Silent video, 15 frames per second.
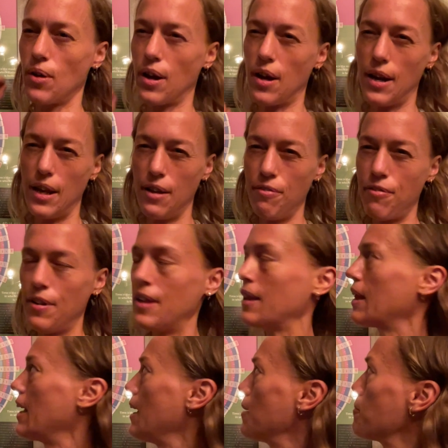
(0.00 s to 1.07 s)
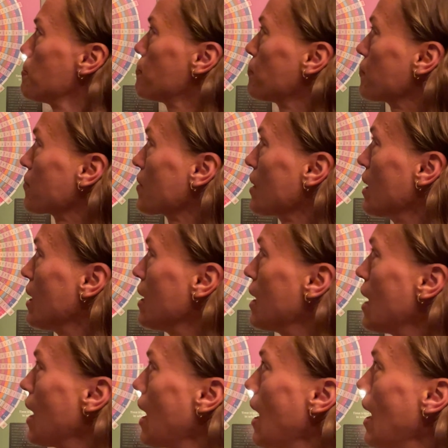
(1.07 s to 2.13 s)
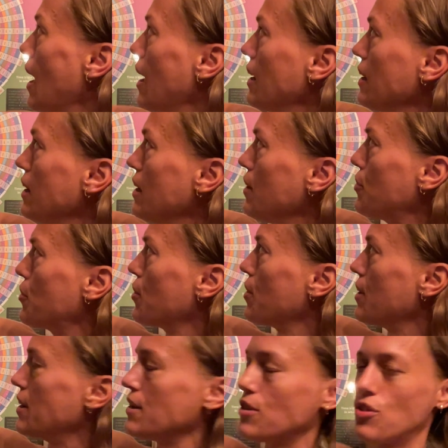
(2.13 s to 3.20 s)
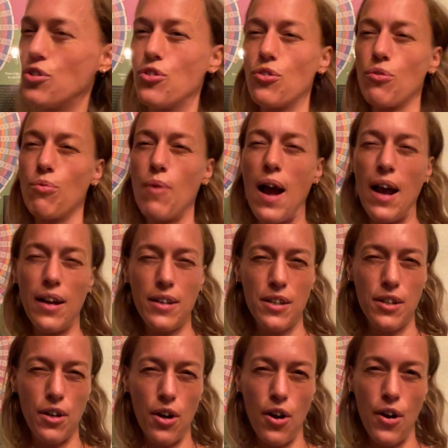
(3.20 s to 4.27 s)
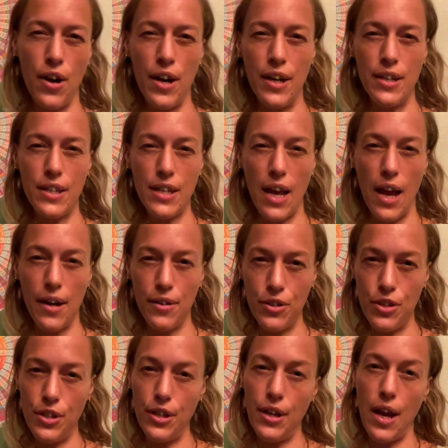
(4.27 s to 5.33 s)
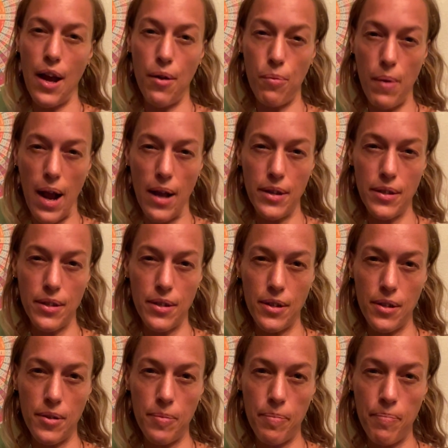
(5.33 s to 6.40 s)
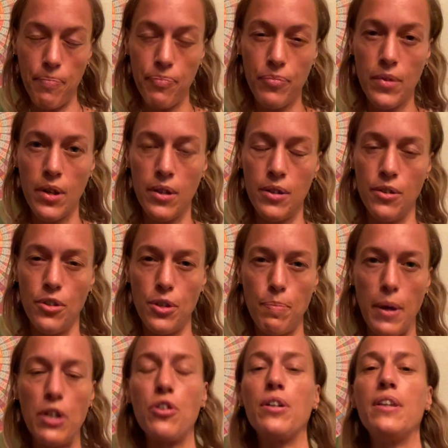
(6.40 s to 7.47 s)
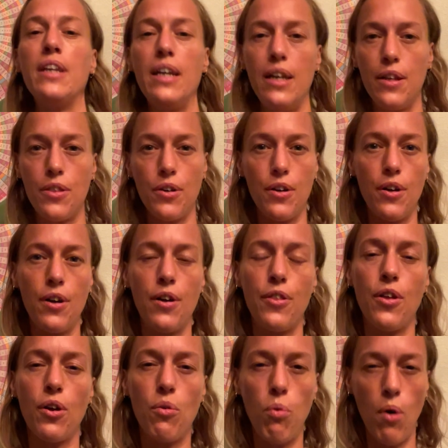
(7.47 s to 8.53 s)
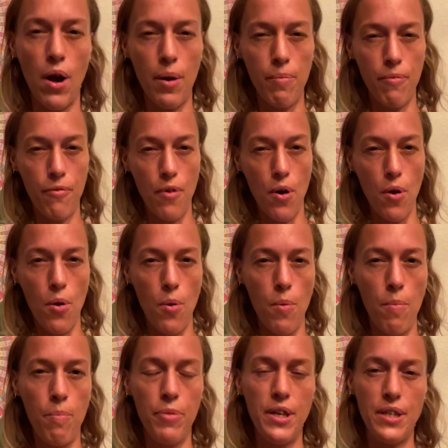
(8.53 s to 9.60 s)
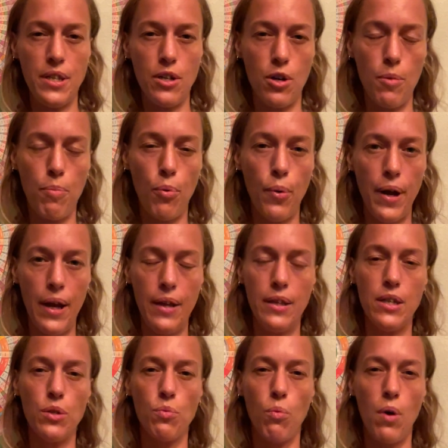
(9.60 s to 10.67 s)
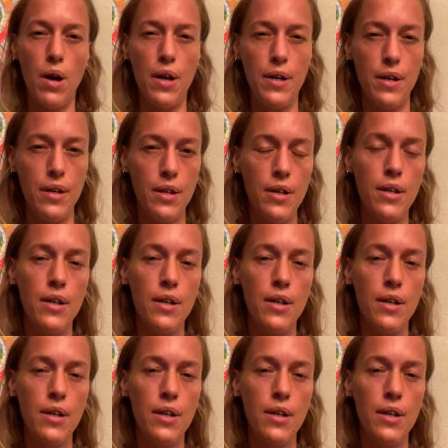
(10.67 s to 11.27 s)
on infinitely. And ether is direct current energy at rest. Just picturing the ether, the quantum foam, the 0 point, this one